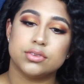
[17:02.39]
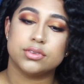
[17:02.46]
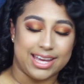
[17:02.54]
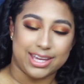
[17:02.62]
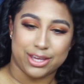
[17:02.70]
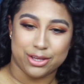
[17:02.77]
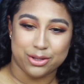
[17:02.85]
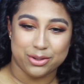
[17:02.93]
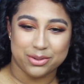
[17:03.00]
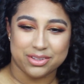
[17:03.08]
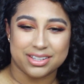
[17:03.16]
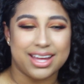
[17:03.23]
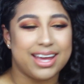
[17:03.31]
That
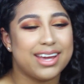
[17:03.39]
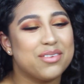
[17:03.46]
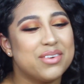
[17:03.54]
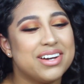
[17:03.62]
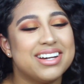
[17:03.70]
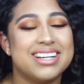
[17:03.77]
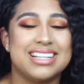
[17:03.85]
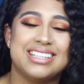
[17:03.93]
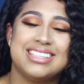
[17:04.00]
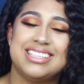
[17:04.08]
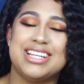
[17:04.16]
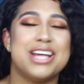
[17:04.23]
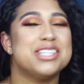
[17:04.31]
cute? Like, what?
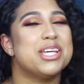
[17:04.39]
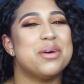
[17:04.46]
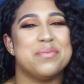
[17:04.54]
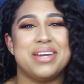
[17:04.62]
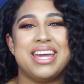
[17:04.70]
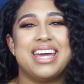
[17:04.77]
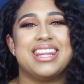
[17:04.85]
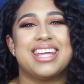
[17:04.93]
Y'all tell me